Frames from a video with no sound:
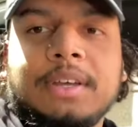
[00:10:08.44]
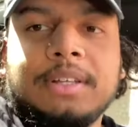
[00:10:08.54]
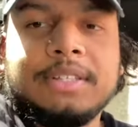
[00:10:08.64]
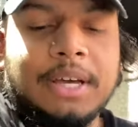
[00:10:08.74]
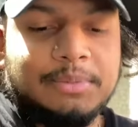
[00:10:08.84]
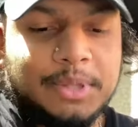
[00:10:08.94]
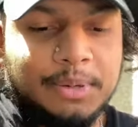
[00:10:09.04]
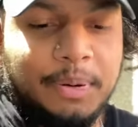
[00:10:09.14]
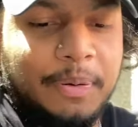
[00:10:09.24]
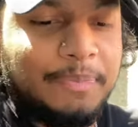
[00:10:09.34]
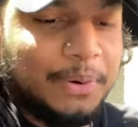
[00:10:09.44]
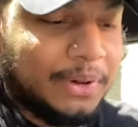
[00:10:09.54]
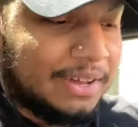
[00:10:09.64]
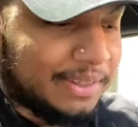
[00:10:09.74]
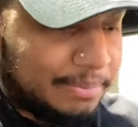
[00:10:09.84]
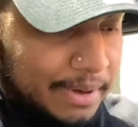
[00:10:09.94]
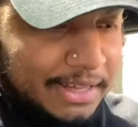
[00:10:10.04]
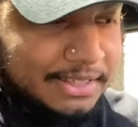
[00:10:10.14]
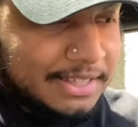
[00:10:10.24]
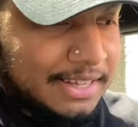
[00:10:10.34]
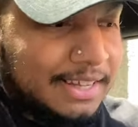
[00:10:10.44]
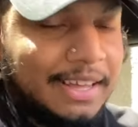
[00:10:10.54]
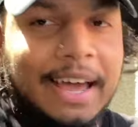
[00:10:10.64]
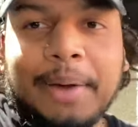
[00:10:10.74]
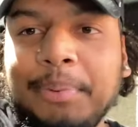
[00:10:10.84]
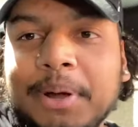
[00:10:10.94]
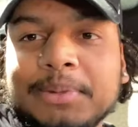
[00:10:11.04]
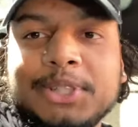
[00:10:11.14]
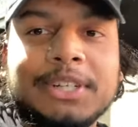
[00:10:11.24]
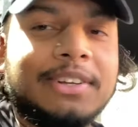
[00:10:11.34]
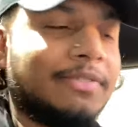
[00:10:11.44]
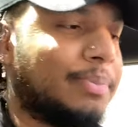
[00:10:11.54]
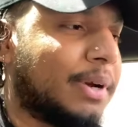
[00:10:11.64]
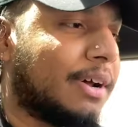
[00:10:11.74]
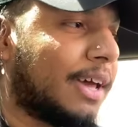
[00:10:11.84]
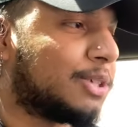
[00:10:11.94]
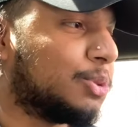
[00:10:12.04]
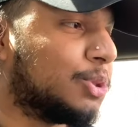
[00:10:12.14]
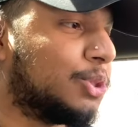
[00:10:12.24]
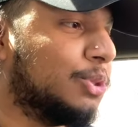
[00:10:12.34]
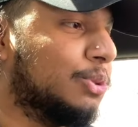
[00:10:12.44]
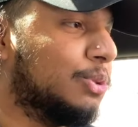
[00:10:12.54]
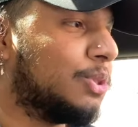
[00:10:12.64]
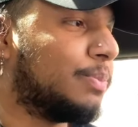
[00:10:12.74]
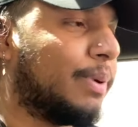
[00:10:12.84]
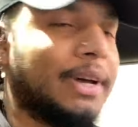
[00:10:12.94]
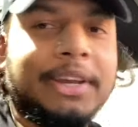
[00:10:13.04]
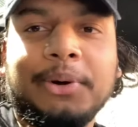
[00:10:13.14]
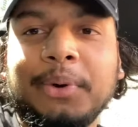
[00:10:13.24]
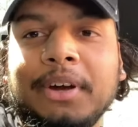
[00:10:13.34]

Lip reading: Time to pull out the Benz. I probably should have put on actual shoes, but here we